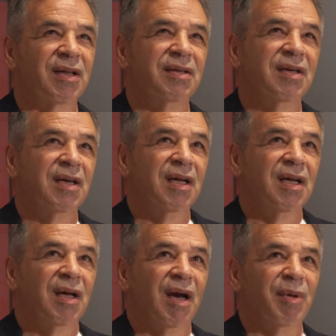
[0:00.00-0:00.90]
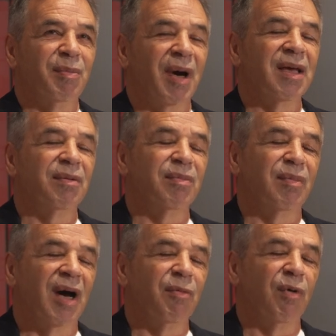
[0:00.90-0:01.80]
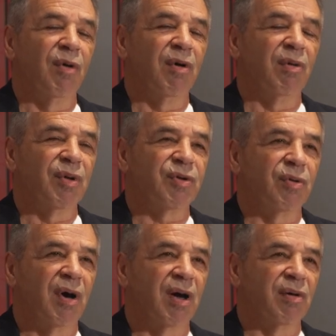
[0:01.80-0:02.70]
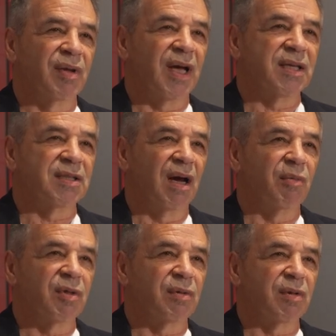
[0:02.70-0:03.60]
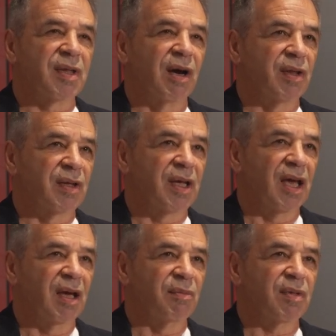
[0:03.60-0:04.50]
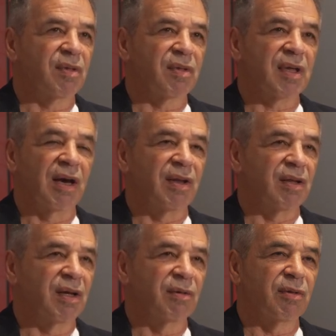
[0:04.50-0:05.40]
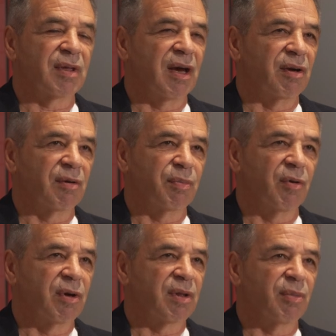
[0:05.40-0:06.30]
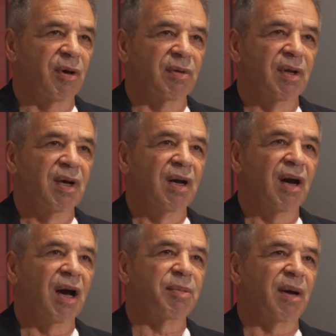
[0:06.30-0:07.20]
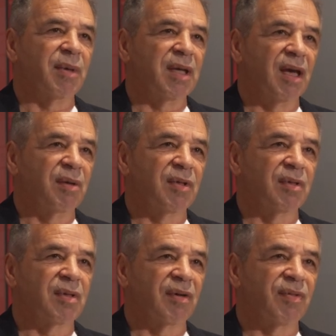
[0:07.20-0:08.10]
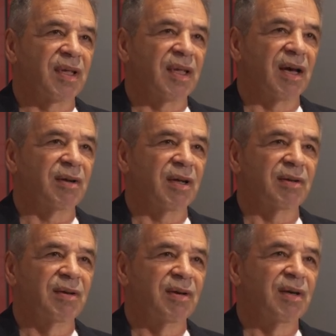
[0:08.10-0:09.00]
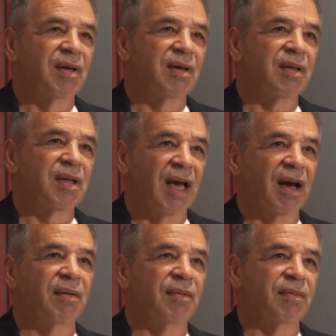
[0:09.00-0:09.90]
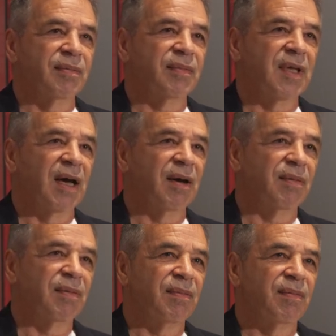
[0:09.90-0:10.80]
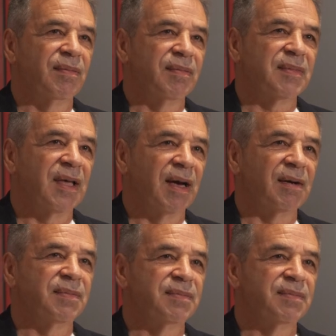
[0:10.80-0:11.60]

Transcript: in, I mean, my, my role with Toronto at that time was scouting the games, scouting uh, scouting reports about oh, upcoming okay. games and stuff like that. Oh, it was like, more game related yeah. than yeah. player related. Okay. Yeah.